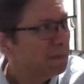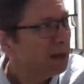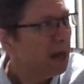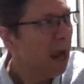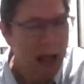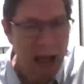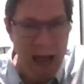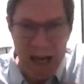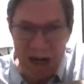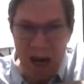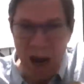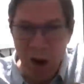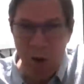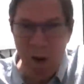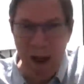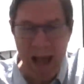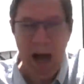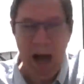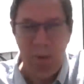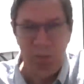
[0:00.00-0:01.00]
I
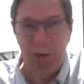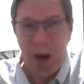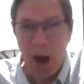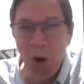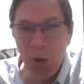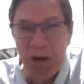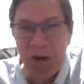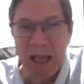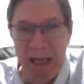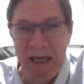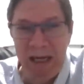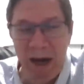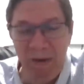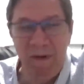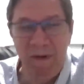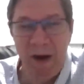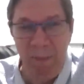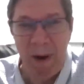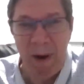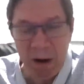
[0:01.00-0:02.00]
know how broken
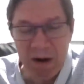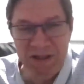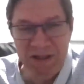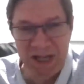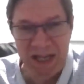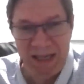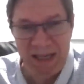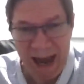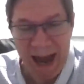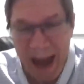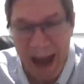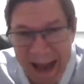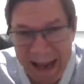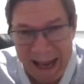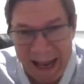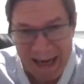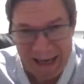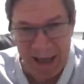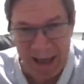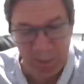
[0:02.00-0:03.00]
of a person
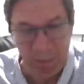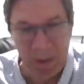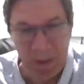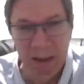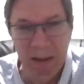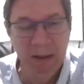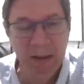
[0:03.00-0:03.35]
I am.